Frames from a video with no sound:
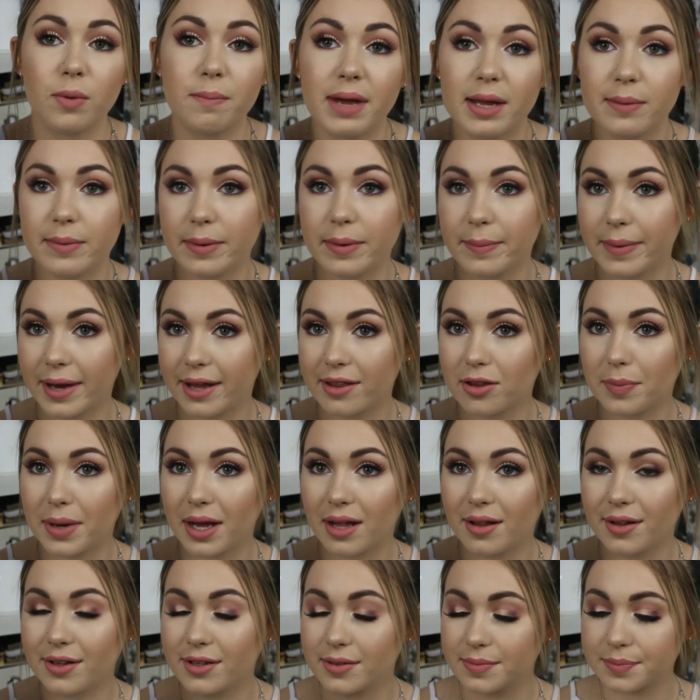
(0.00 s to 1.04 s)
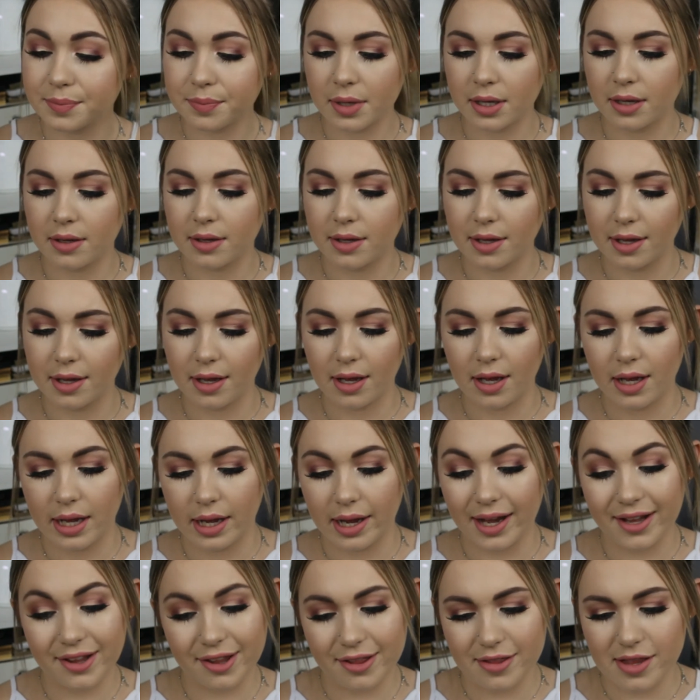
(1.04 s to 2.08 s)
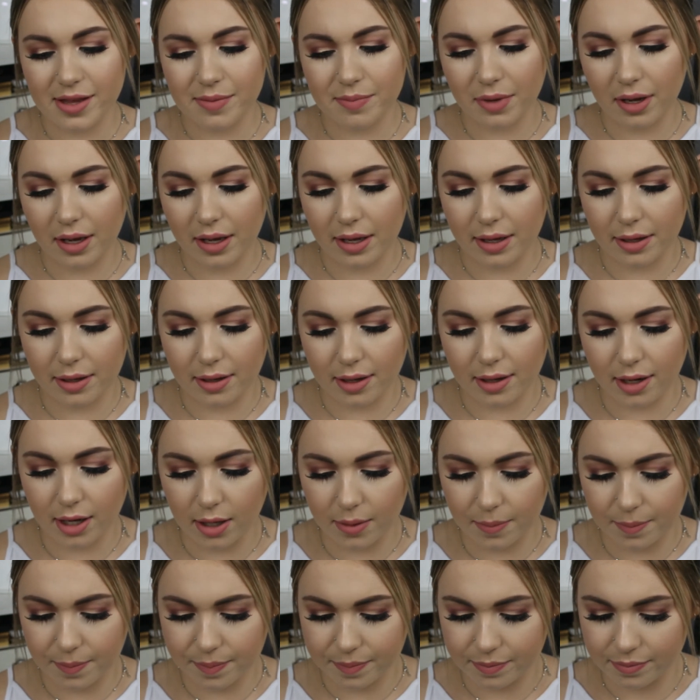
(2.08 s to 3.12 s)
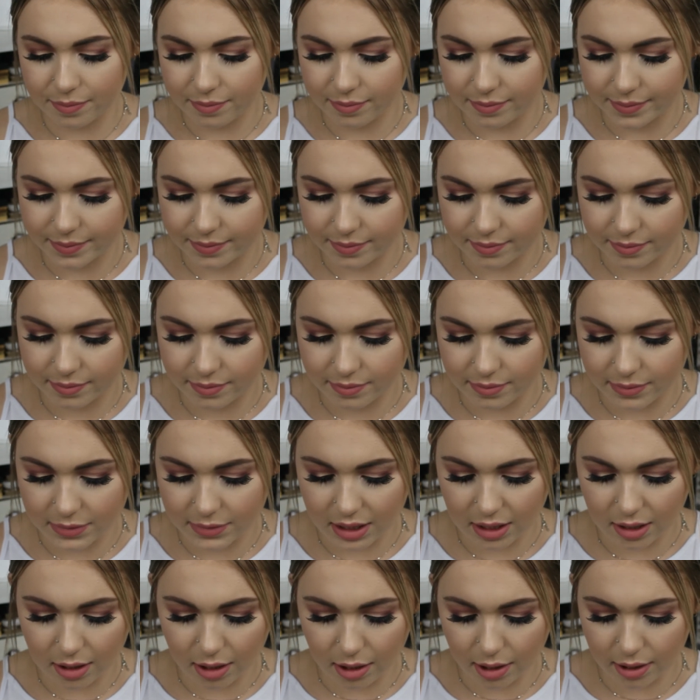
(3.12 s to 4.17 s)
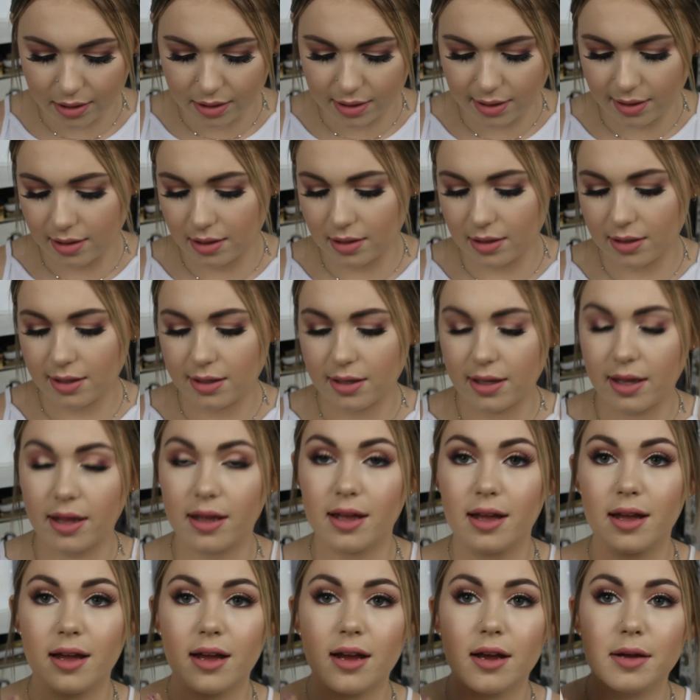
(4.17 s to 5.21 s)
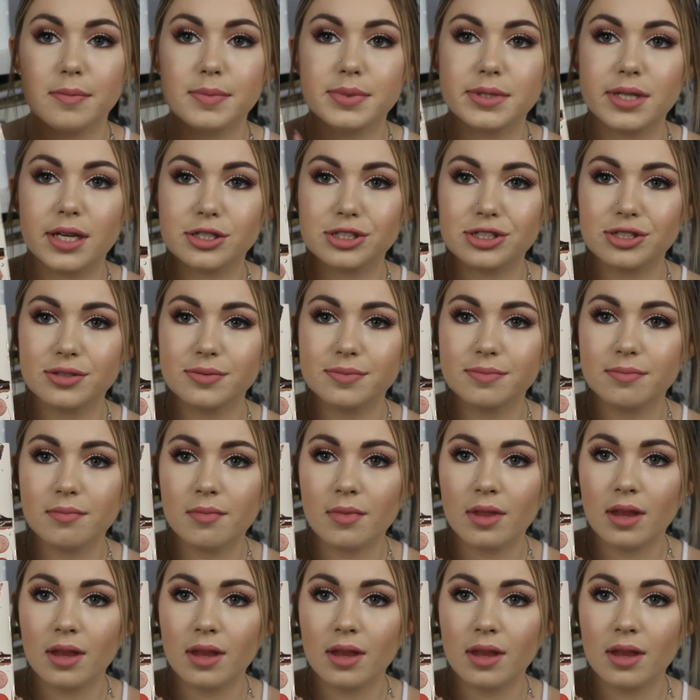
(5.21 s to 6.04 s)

what made me buy the palette, other than my collecting obsession.